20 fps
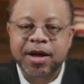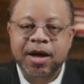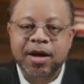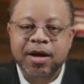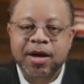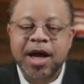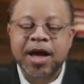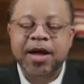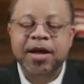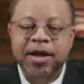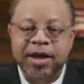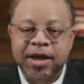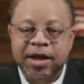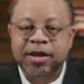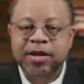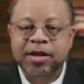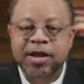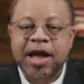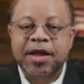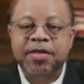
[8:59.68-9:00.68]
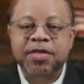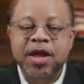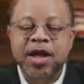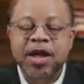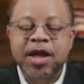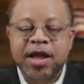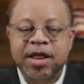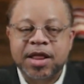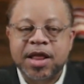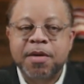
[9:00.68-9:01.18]
I I think
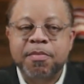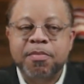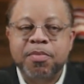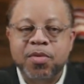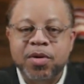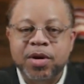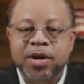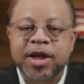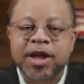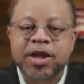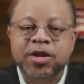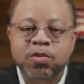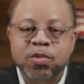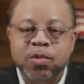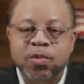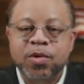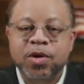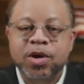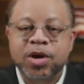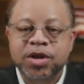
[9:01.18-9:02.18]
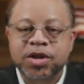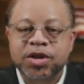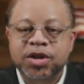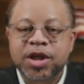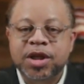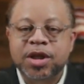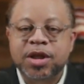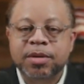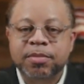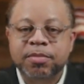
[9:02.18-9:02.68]
at that point, that's when we're going to see
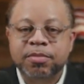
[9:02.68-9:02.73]
them